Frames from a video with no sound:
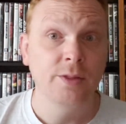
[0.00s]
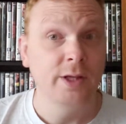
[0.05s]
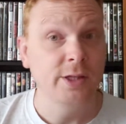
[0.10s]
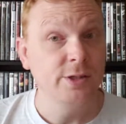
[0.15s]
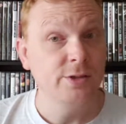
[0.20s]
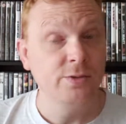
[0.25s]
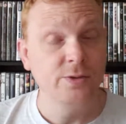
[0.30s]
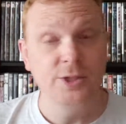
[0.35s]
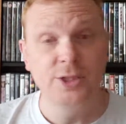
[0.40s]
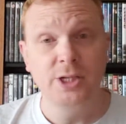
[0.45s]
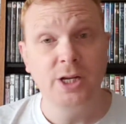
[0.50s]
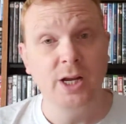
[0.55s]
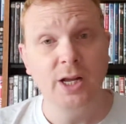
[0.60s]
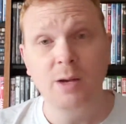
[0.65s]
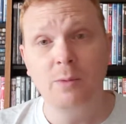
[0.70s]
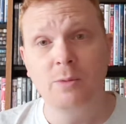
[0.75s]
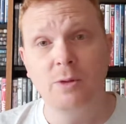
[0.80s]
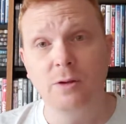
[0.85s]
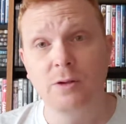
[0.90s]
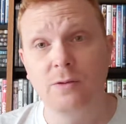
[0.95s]
That's the reason I
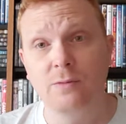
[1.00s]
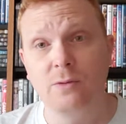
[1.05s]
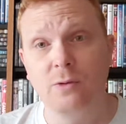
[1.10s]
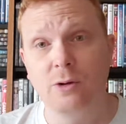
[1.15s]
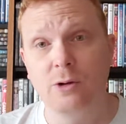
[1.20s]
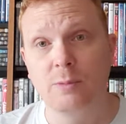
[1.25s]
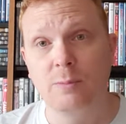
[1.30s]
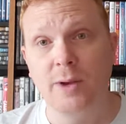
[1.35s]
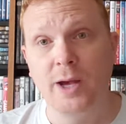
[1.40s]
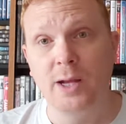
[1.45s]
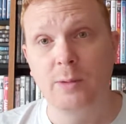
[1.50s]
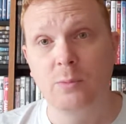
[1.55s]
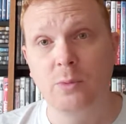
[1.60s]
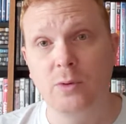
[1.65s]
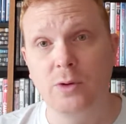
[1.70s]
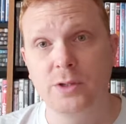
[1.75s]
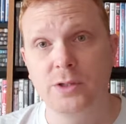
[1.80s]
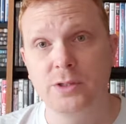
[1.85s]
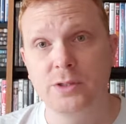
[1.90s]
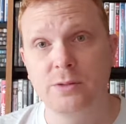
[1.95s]
am looking forward to Bad
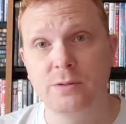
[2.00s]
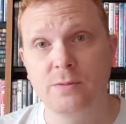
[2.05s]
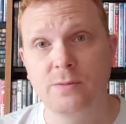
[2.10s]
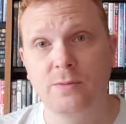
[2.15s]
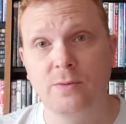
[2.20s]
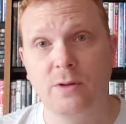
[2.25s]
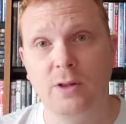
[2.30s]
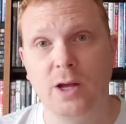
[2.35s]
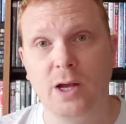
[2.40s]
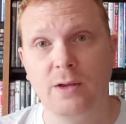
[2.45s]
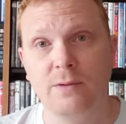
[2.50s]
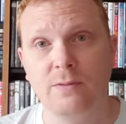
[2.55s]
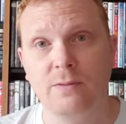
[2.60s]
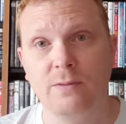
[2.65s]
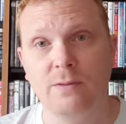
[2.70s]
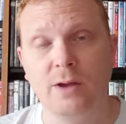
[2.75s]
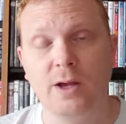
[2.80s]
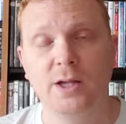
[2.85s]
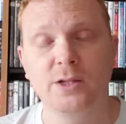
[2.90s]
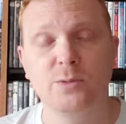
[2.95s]
Boys for life,
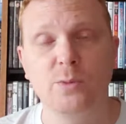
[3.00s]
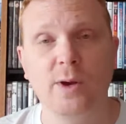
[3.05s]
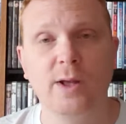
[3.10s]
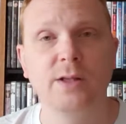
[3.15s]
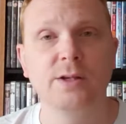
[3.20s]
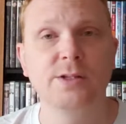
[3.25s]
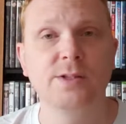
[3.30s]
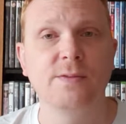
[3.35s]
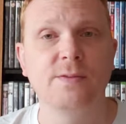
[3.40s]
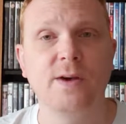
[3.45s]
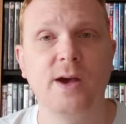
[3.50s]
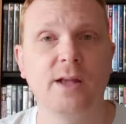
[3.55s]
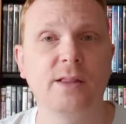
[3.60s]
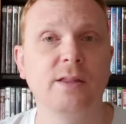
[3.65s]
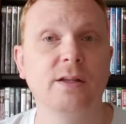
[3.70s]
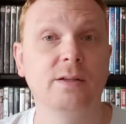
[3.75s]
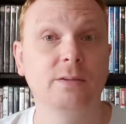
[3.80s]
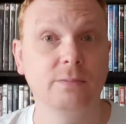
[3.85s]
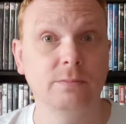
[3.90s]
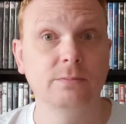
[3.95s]
as well as the fact
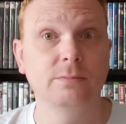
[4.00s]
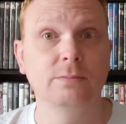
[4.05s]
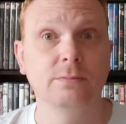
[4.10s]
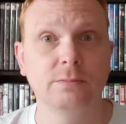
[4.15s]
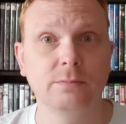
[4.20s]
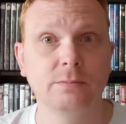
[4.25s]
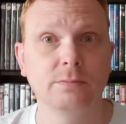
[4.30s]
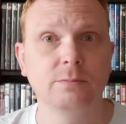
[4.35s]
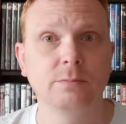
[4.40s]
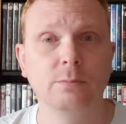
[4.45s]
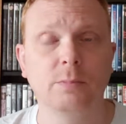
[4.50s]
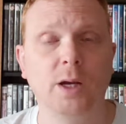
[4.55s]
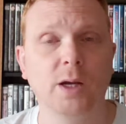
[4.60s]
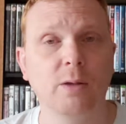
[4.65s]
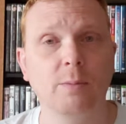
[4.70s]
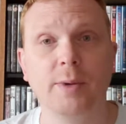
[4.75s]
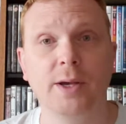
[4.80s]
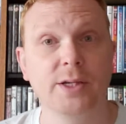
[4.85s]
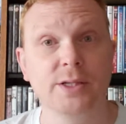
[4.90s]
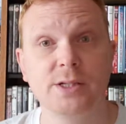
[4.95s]
that
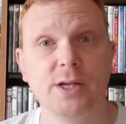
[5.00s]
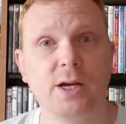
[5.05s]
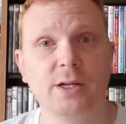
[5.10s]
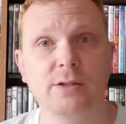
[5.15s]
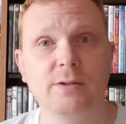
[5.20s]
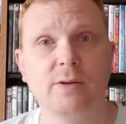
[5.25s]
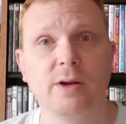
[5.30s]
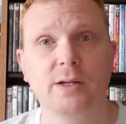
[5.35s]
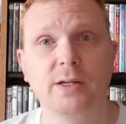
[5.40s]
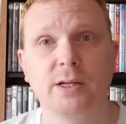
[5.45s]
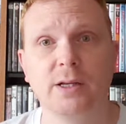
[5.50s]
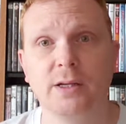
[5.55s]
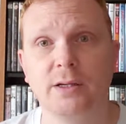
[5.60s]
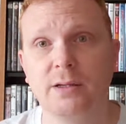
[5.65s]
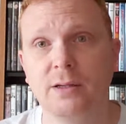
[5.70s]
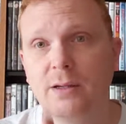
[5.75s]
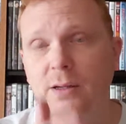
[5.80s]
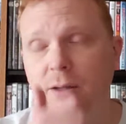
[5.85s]
Michael Bay is not directing it.